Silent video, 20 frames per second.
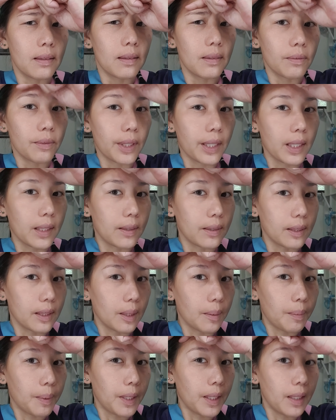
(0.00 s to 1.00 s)
wrinkles
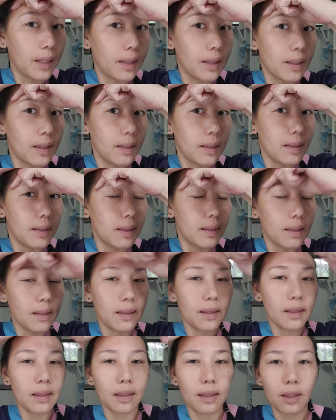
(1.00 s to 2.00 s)
up here.
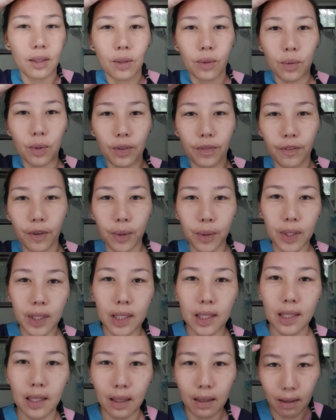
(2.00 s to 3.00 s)
We're
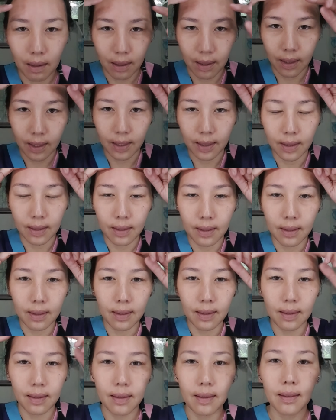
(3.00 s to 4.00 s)
focusing on
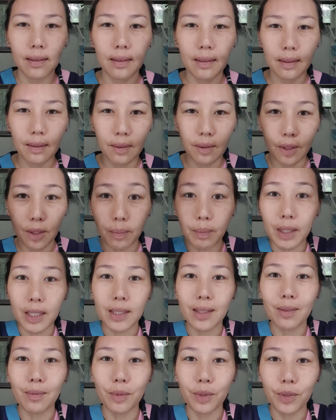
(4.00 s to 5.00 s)
the
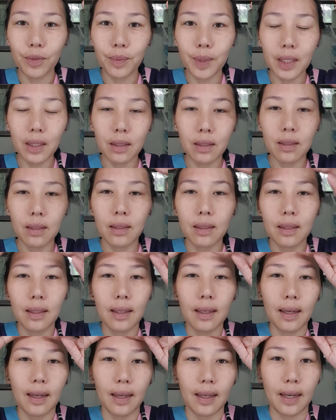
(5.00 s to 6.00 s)
muscle movement
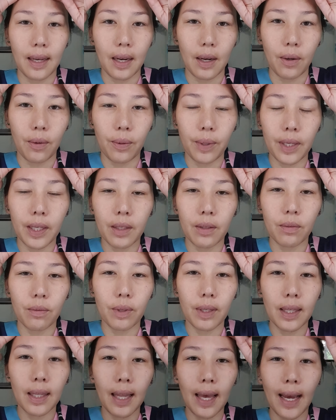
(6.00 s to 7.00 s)
and how we can
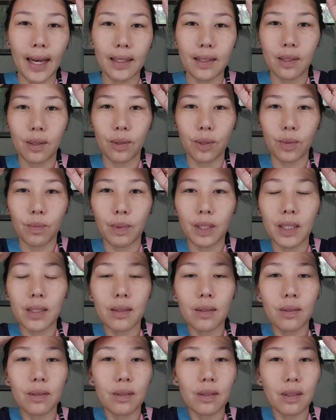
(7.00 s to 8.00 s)
relax those
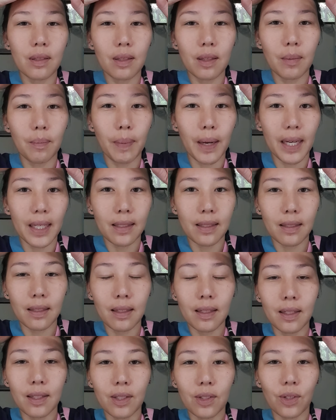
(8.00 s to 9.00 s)
muscles the best.
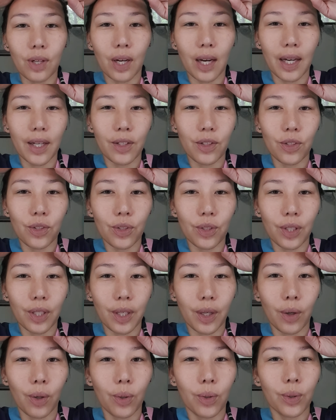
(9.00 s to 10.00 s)
So I usually
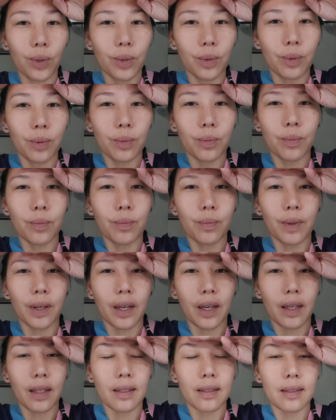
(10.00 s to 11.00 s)
hold
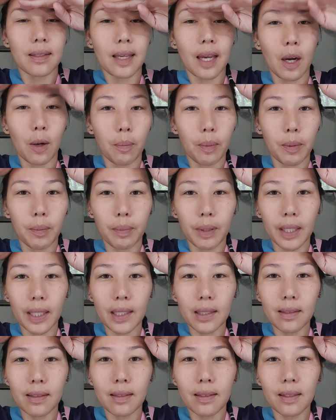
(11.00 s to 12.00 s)
my scalp in
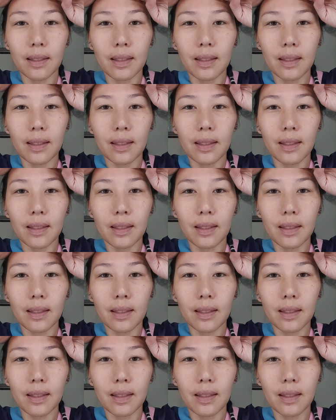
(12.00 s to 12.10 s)
place,